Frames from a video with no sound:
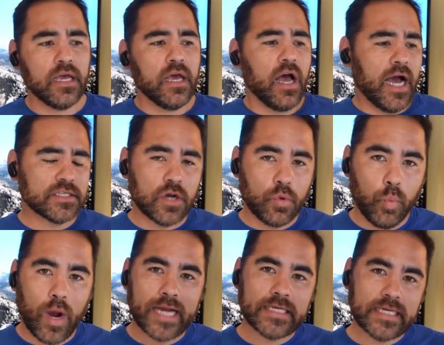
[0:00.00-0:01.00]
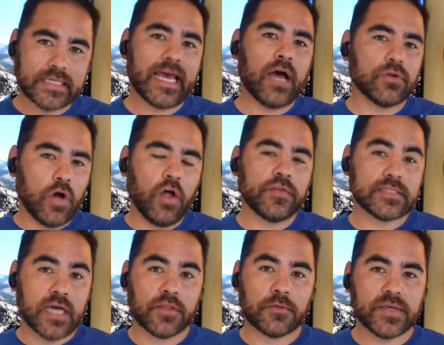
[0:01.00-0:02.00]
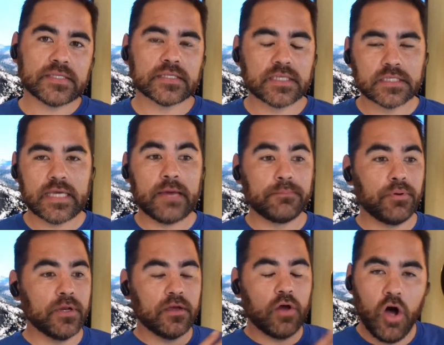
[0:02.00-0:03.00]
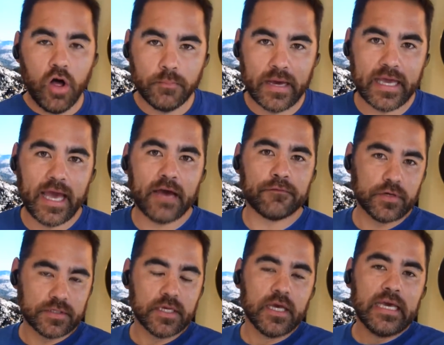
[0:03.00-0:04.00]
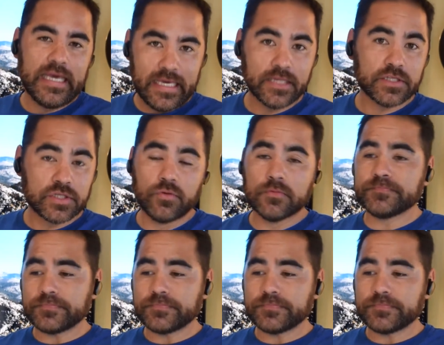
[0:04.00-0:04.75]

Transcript: I started winding down all these other businesses and putting all my effort into